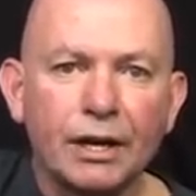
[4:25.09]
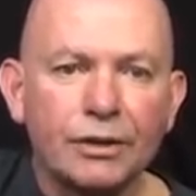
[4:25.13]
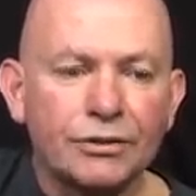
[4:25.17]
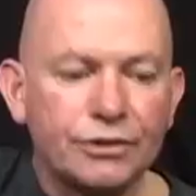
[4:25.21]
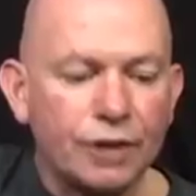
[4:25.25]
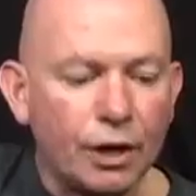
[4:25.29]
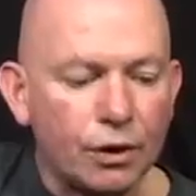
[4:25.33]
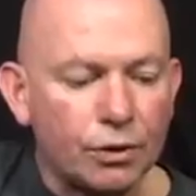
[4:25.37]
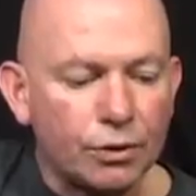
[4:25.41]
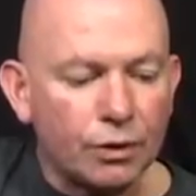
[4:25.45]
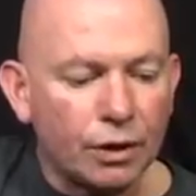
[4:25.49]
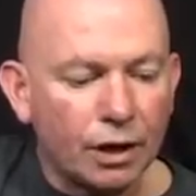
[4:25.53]

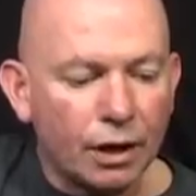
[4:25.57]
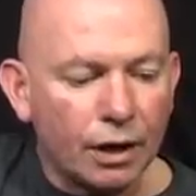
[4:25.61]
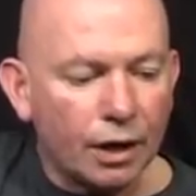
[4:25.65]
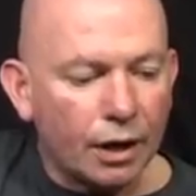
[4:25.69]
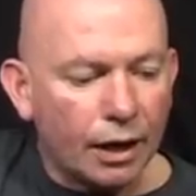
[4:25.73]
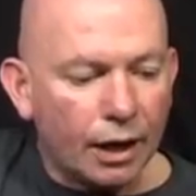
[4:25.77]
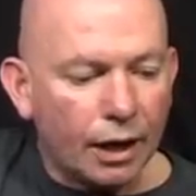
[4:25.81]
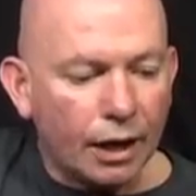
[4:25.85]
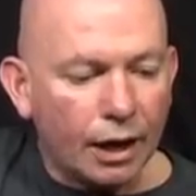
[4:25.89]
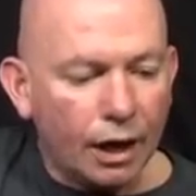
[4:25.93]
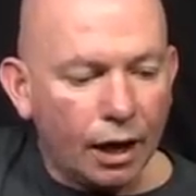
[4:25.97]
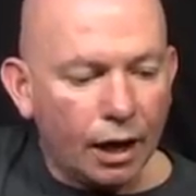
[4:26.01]
So,
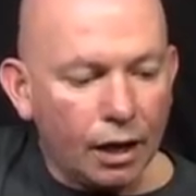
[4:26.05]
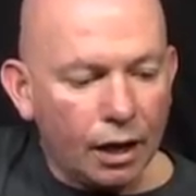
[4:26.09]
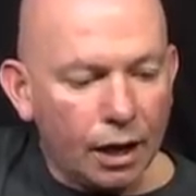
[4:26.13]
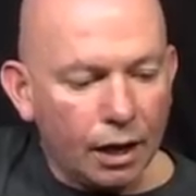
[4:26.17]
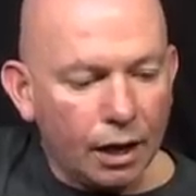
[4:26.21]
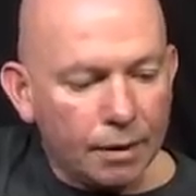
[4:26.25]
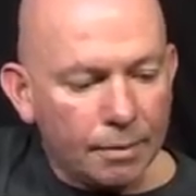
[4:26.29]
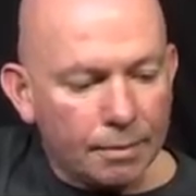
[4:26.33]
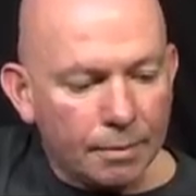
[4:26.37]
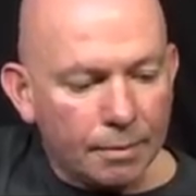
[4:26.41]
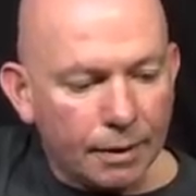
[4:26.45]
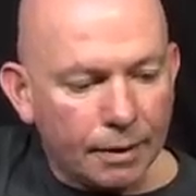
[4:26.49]

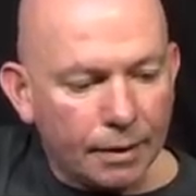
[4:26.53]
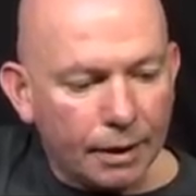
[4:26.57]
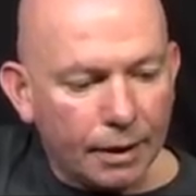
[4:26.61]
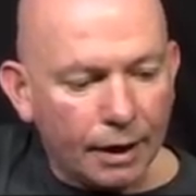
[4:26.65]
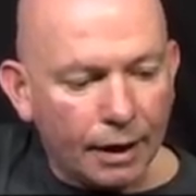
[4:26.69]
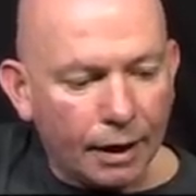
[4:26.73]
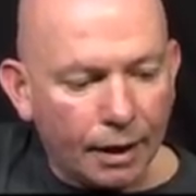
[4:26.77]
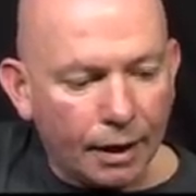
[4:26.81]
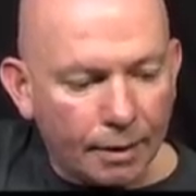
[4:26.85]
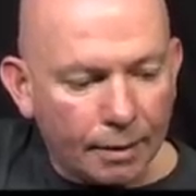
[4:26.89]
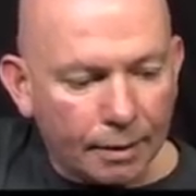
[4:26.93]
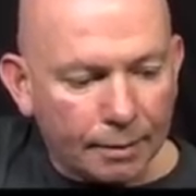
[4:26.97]
uh,
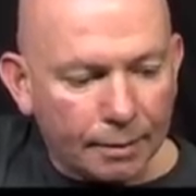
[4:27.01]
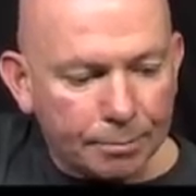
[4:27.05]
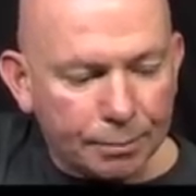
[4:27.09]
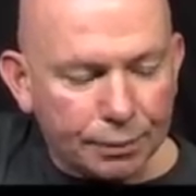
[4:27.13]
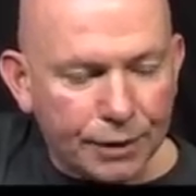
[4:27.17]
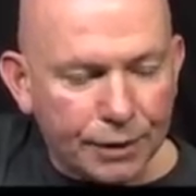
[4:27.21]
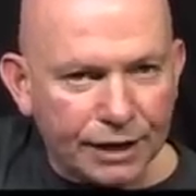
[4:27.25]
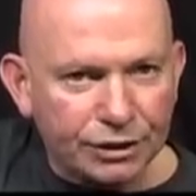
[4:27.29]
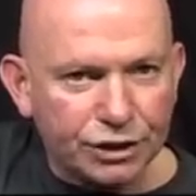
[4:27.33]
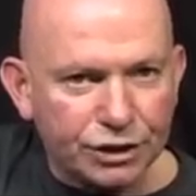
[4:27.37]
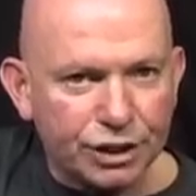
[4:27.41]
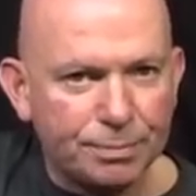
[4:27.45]

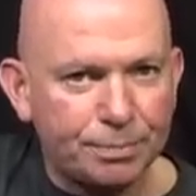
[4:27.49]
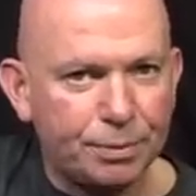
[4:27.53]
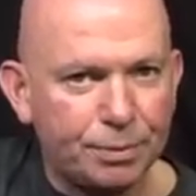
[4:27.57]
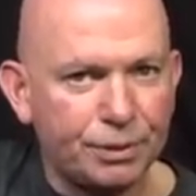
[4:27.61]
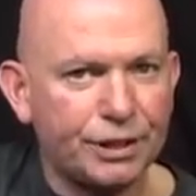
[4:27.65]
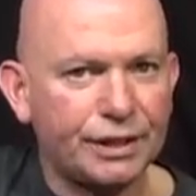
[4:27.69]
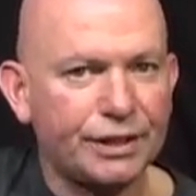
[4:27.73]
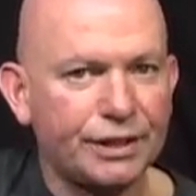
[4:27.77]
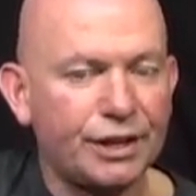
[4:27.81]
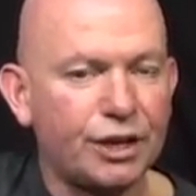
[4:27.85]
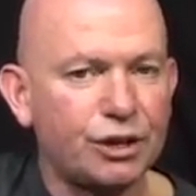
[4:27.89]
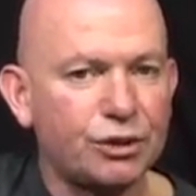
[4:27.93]
practice
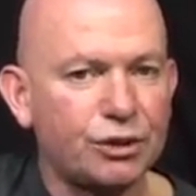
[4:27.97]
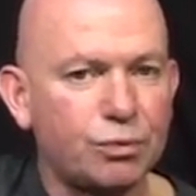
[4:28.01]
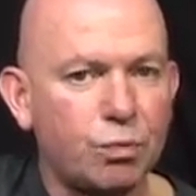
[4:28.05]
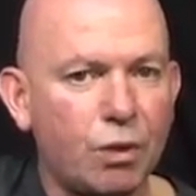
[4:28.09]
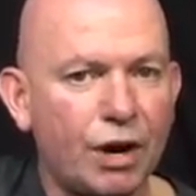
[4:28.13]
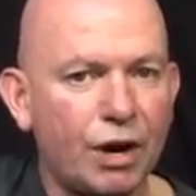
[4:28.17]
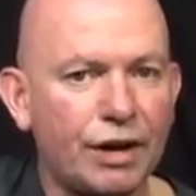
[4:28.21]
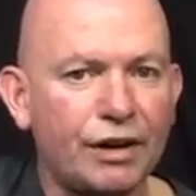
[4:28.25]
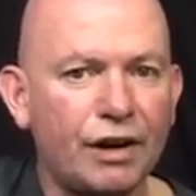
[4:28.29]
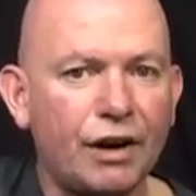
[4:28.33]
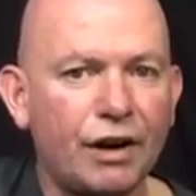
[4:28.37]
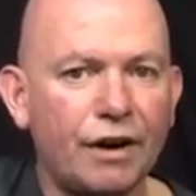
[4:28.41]
putting those
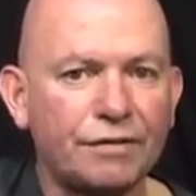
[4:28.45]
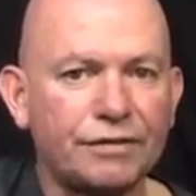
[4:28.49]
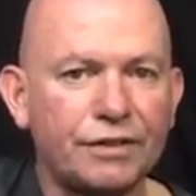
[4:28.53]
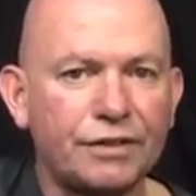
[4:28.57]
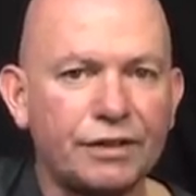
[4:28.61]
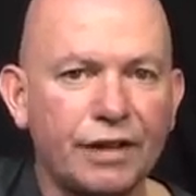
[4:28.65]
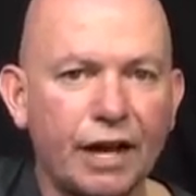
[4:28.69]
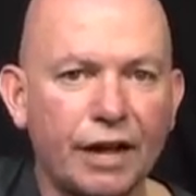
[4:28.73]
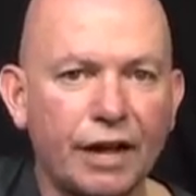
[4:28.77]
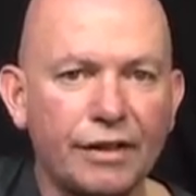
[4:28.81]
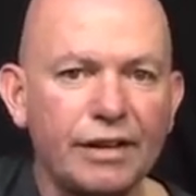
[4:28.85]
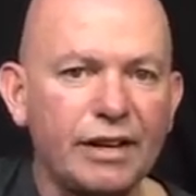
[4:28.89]
one
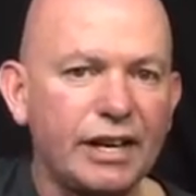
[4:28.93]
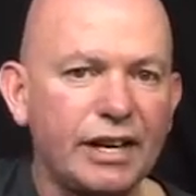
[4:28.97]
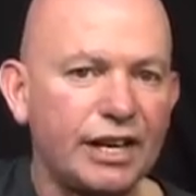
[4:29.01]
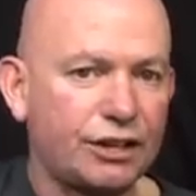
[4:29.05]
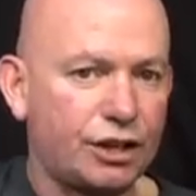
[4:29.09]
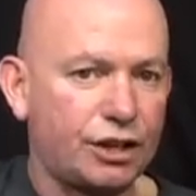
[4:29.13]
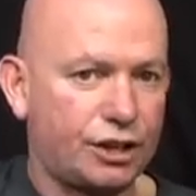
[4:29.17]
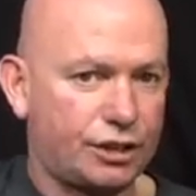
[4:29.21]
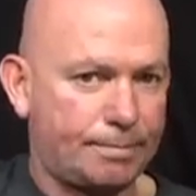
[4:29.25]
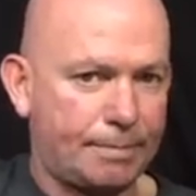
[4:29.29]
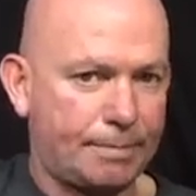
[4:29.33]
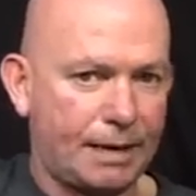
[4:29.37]
after the other.
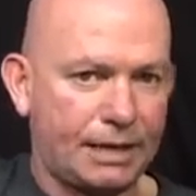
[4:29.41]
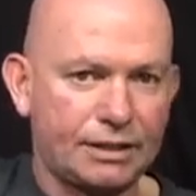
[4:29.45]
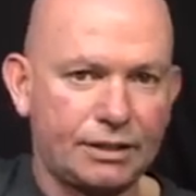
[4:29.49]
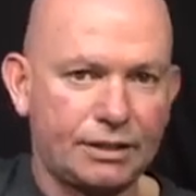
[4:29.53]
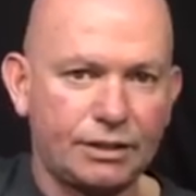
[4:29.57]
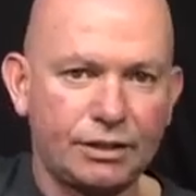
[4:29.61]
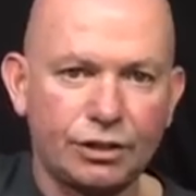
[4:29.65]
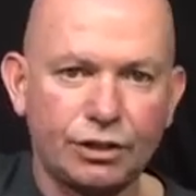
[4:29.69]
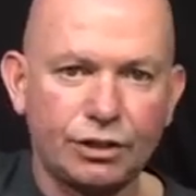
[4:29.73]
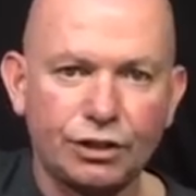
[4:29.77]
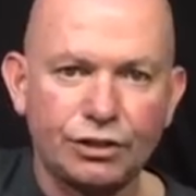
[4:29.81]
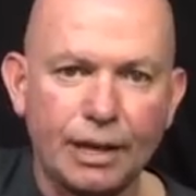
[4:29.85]
It doesn't
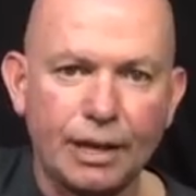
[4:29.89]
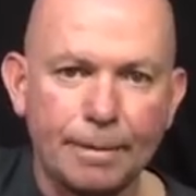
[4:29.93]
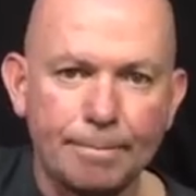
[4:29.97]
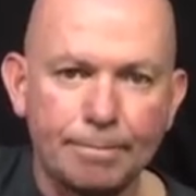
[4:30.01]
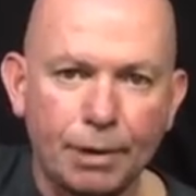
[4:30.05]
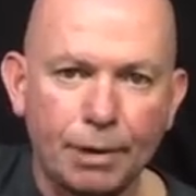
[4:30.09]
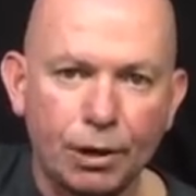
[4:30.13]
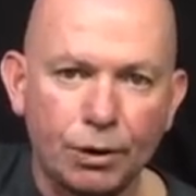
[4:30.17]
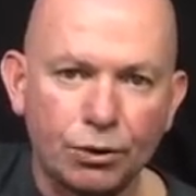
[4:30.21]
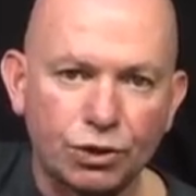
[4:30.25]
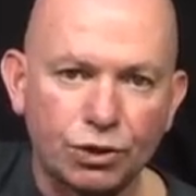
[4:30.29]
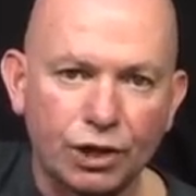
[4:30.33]
matter that the
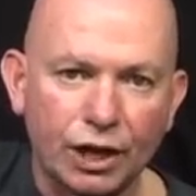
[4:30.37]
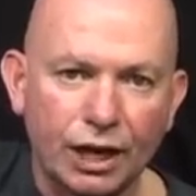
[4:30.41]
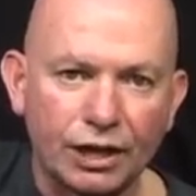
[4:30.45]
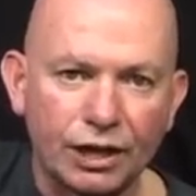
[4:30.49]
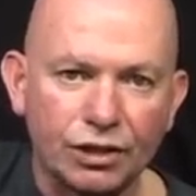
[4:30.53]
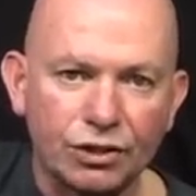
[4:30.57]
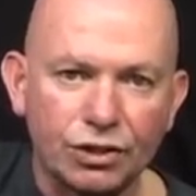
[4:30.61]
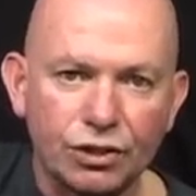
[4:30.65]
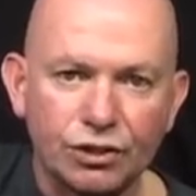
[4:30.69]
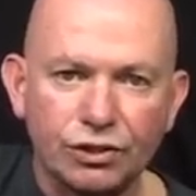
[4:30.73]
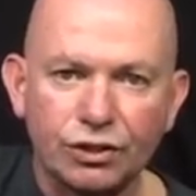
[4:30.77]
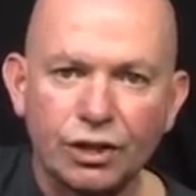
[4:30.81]
tempo
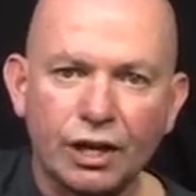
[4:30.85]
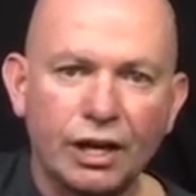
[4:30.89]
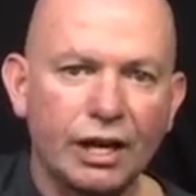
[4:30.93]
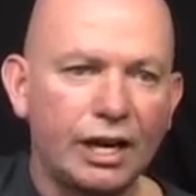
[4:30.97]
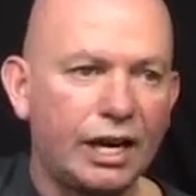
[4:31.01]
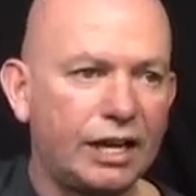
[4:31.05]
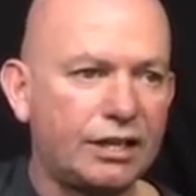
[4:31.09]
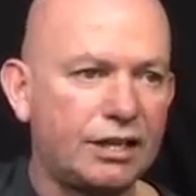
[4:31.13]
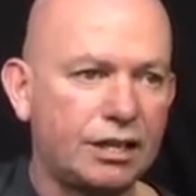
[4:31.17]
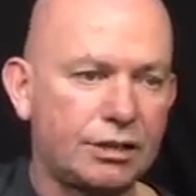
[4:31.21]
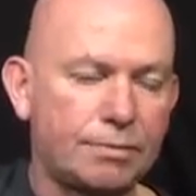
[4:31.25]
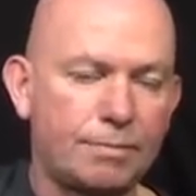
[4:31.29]
changes.
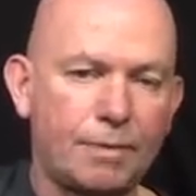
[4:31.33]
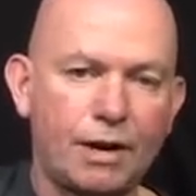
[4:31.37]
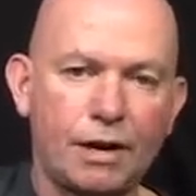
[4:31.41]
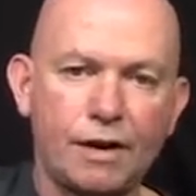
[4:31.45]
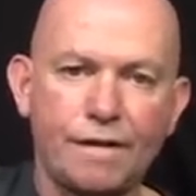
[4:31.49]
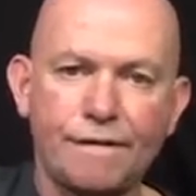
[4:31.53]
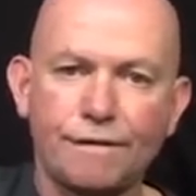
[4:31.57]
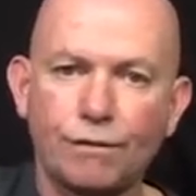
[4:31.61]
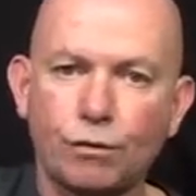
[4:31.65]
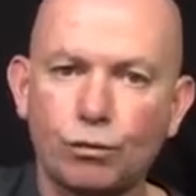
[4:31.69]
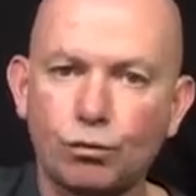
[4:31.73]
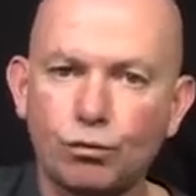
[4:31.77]
It doesn't
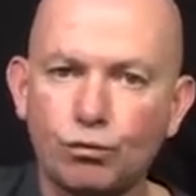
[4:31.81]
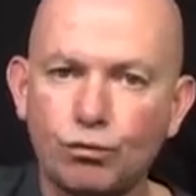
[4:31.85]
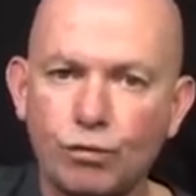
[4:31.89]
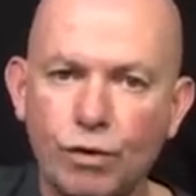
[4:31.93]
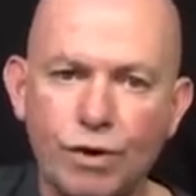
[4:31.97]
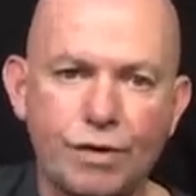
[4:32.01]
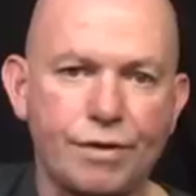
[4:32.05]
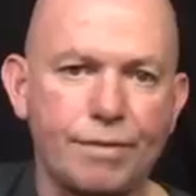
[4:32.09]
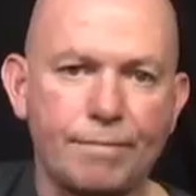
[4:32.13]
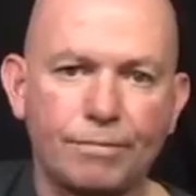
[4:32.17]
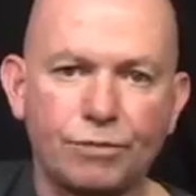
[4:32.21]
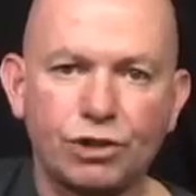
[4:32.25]
matter if your
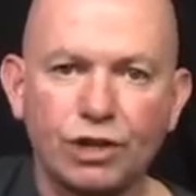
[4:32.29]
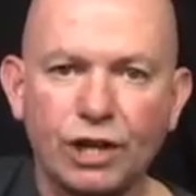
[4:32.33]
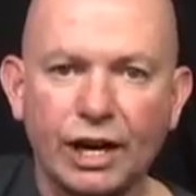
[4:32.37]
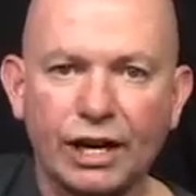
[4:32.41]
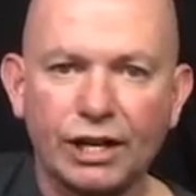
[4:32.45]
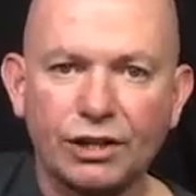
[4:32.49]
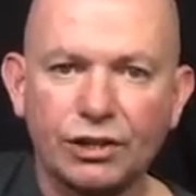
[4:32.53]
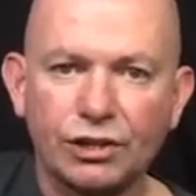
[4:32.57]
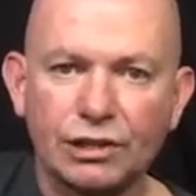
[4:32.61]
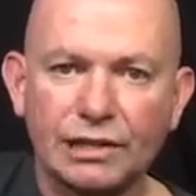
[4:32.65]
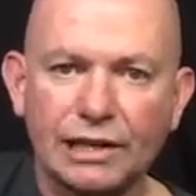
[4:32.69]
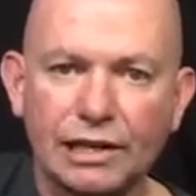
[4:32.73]
rhythm
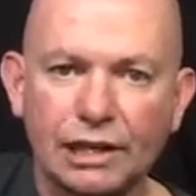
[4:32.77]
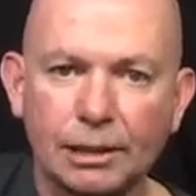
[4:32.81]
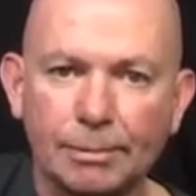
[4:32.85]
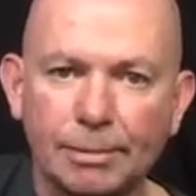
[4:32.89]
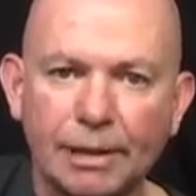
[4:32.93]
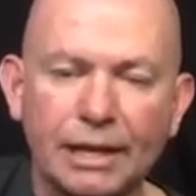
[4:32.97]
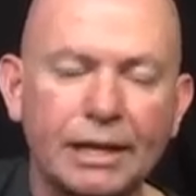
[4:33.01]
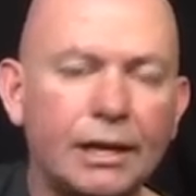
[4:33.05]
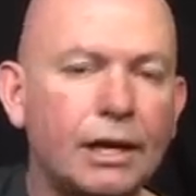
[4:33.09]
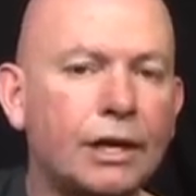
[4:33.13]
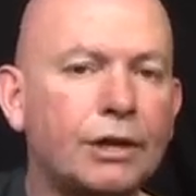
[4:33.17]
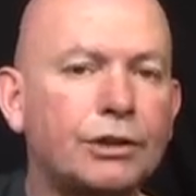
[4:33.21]
changes a little
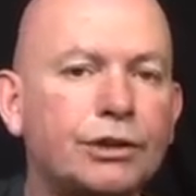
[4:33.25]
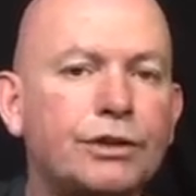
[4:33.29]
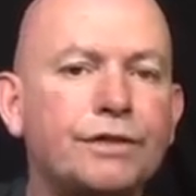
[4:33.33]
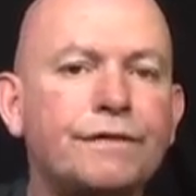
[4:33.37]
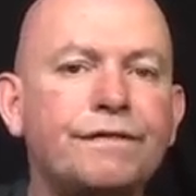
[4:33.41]
bit.